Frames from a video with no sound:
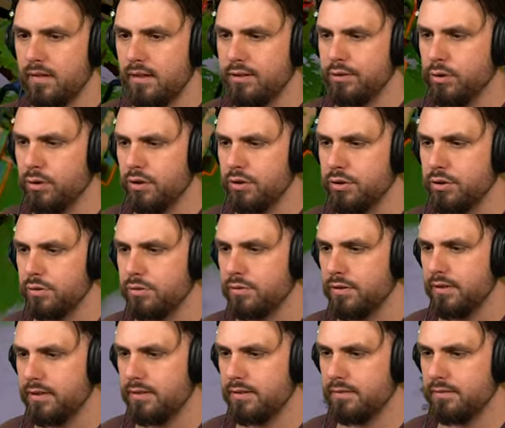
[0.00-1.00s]
It's orange juice,
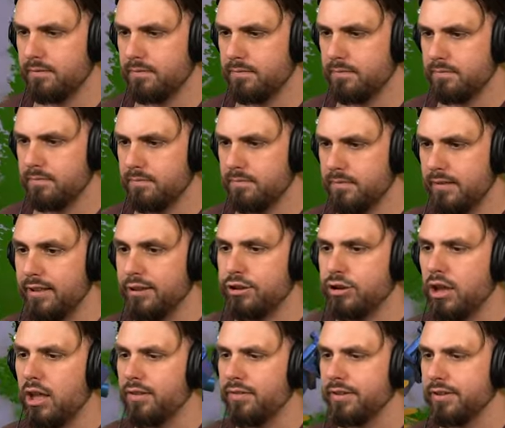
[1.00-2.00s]
right? It's
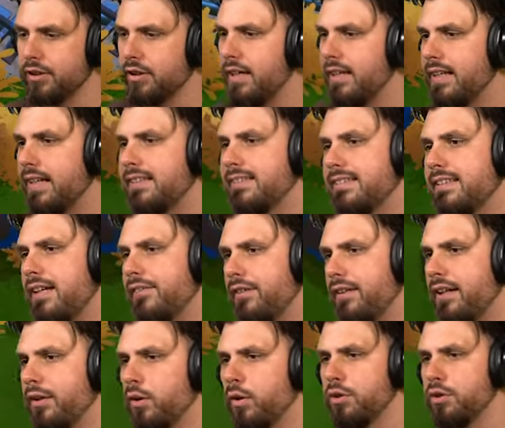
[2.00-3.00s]
solvent. Okay, that's
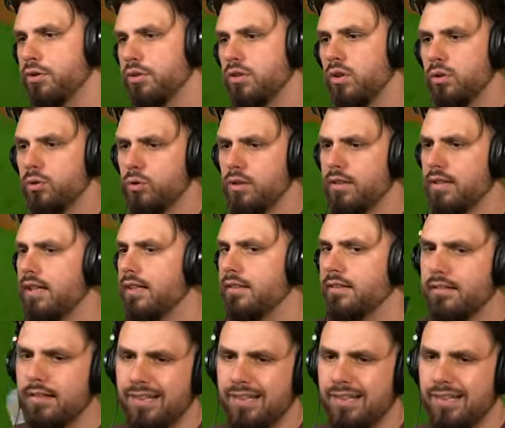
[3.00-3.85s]
definitely not orange juice. Don't drink that.